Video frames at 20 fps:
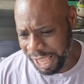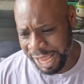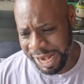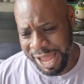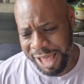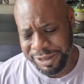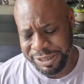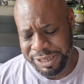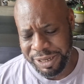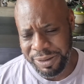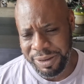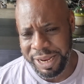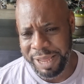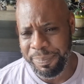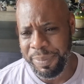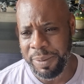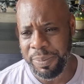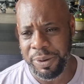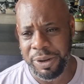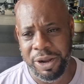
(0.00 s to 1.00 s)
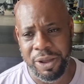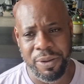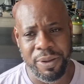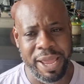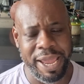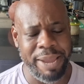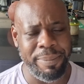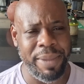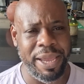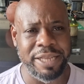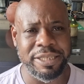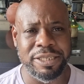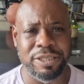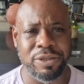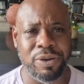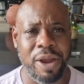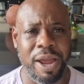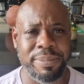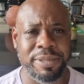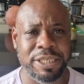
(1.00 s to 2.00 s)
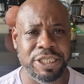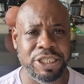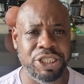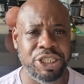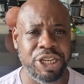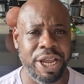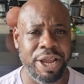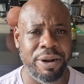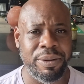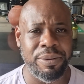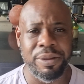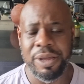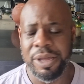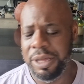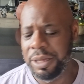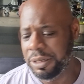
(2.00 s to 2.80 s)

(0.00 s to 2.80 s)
And also let people know, hey man, subscribe to this channel,